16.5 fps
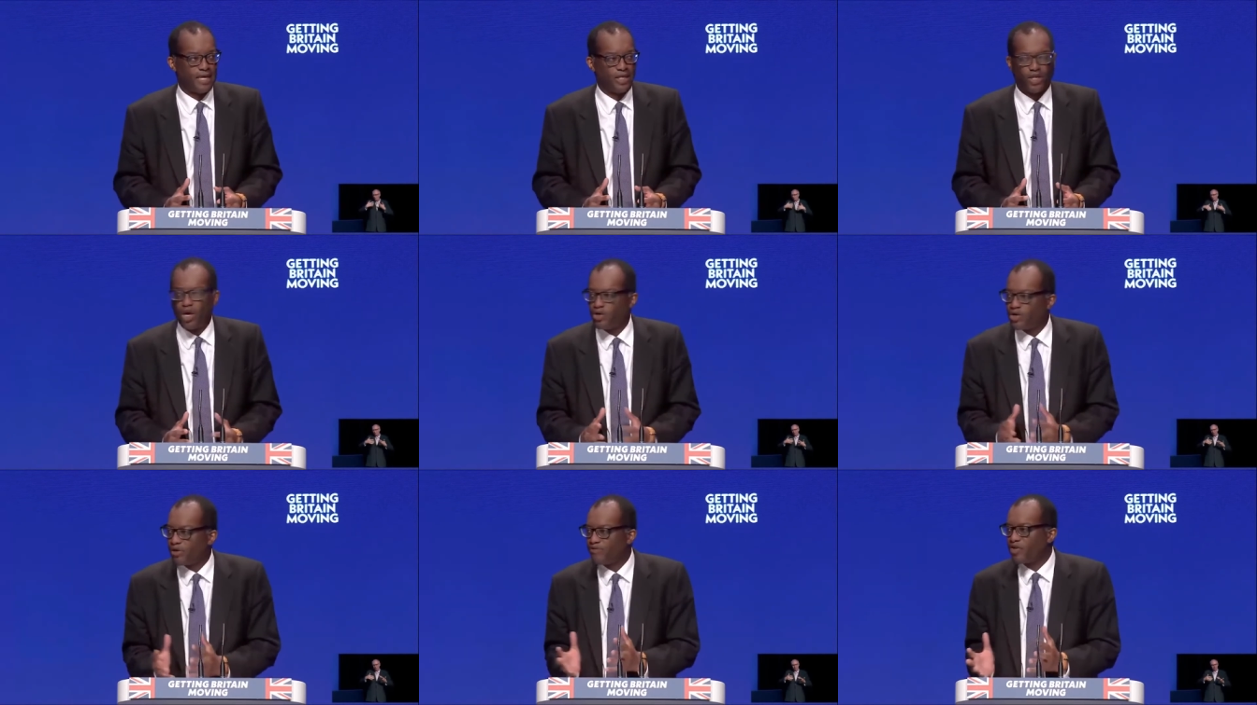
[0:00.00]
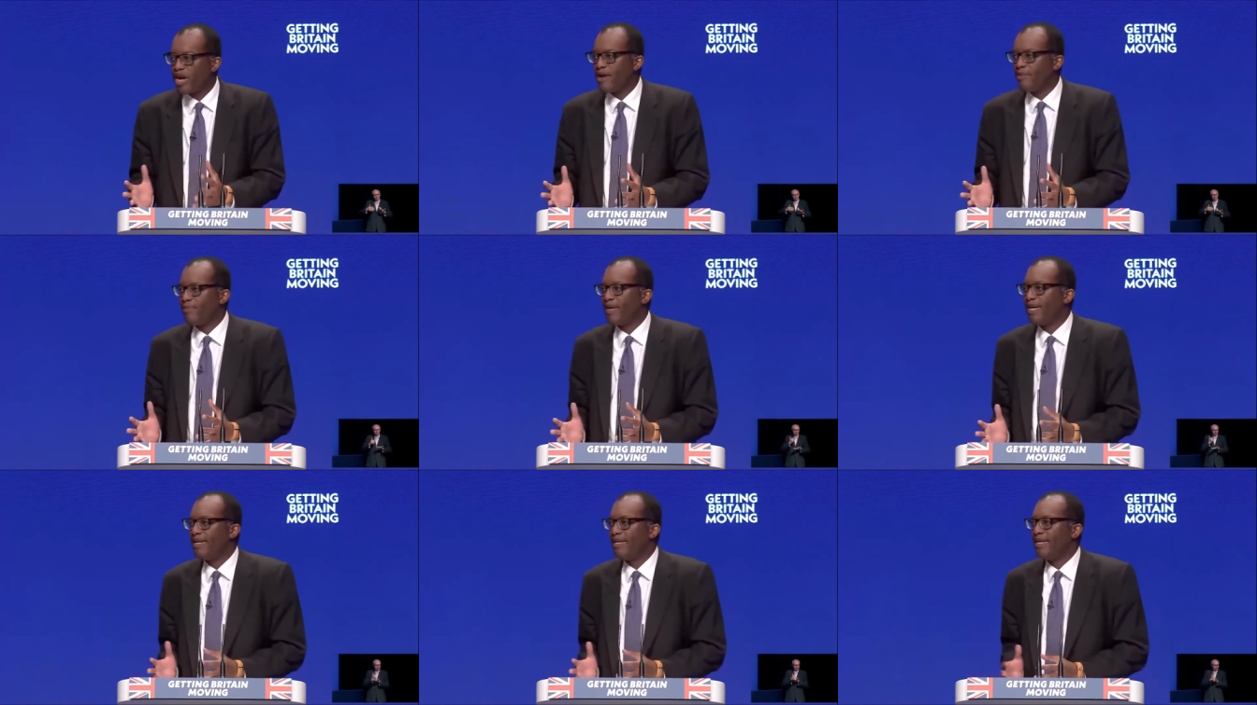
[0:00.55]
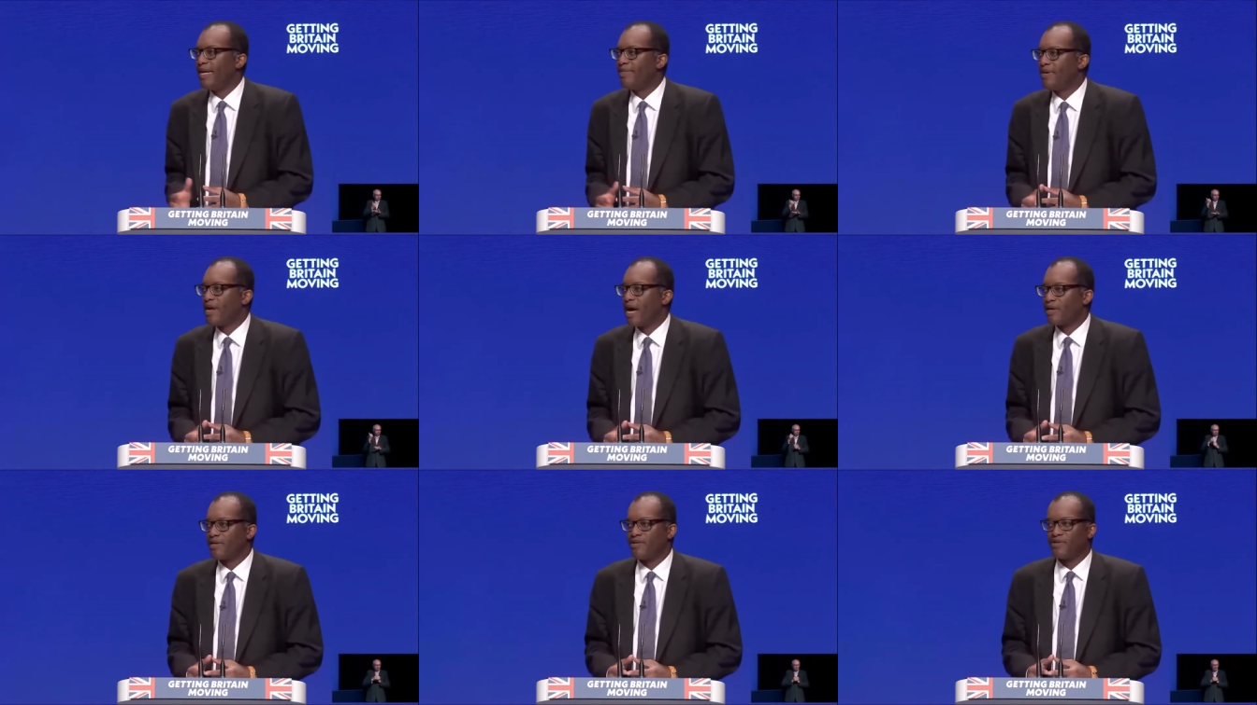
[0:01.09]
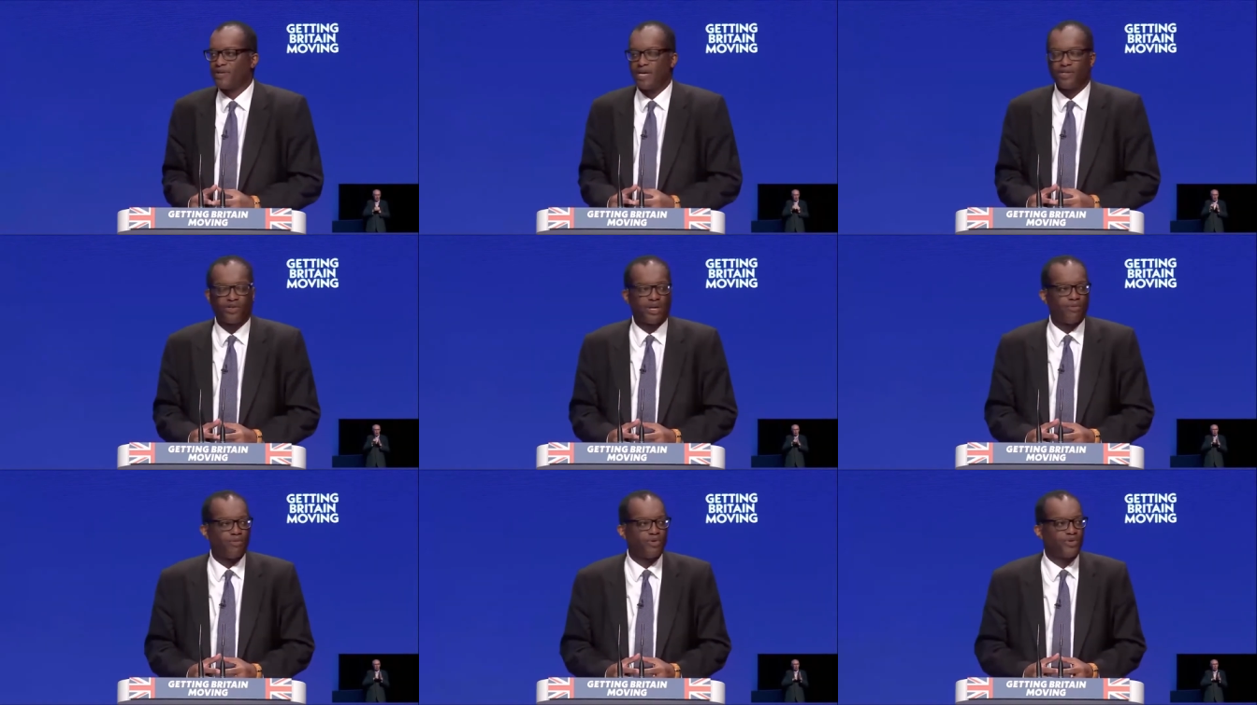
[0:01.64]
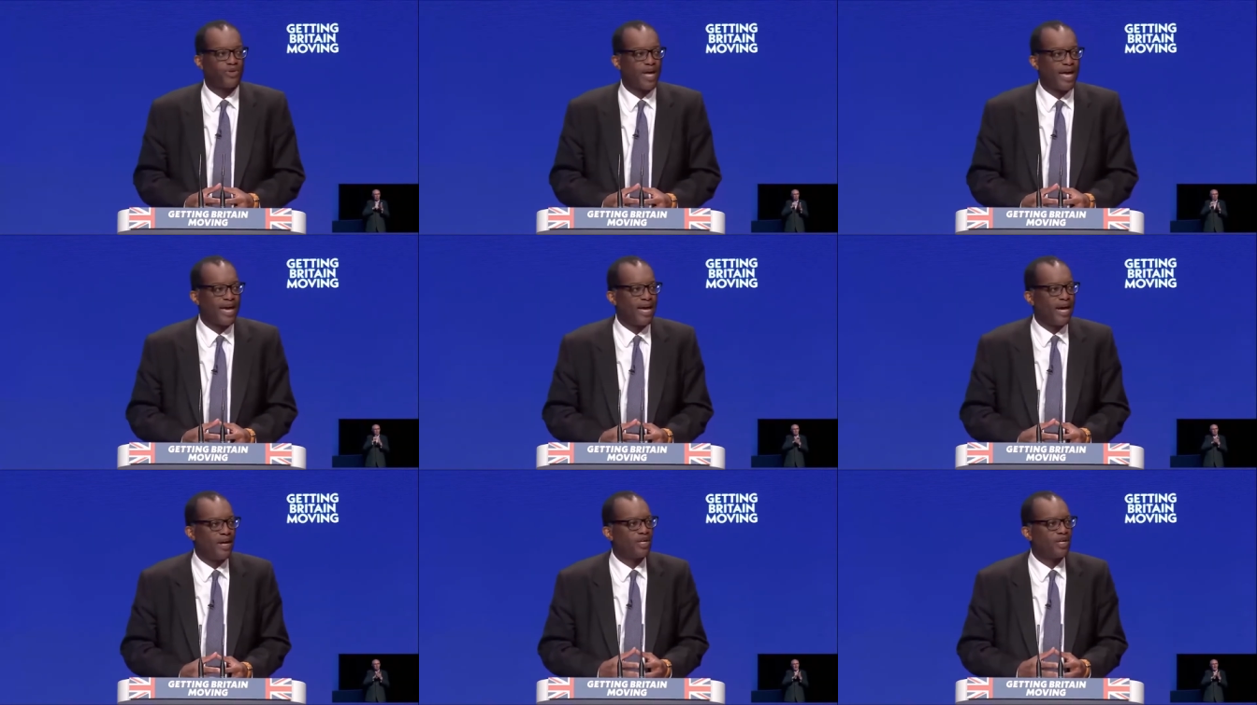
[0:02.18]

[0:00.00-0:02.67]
Joseph Chamberlain in the nineteenth century was a,